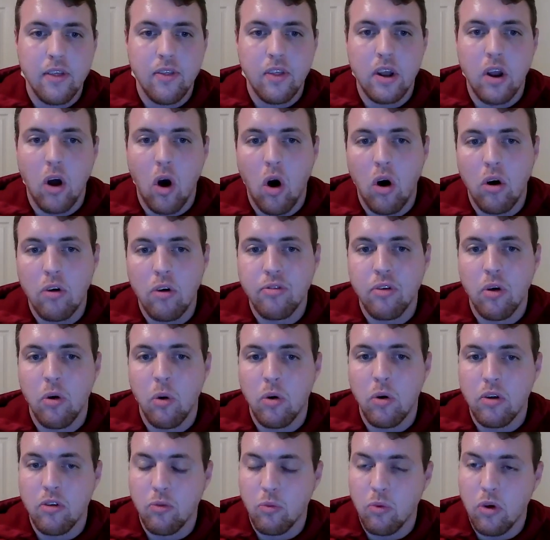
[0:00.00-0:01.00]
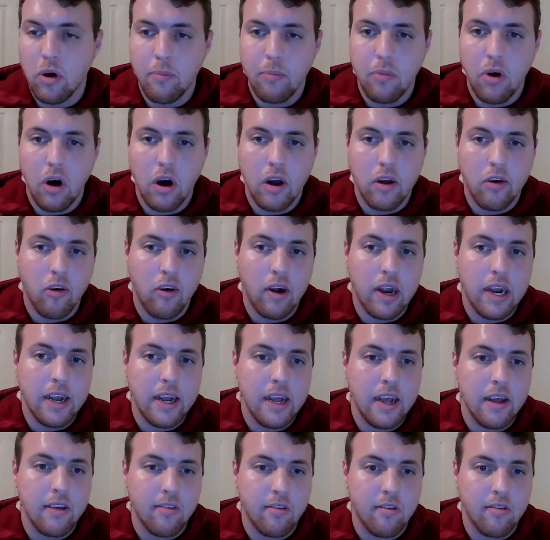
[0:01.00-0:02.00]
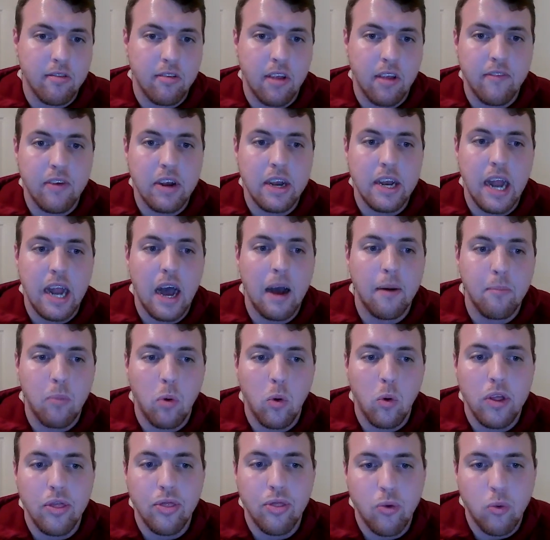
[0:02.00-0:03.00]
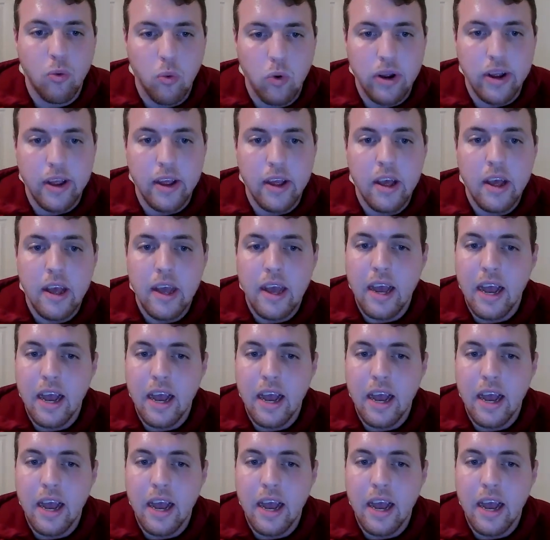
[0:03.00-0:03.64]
and then also on his run block grade, he has a 79.3.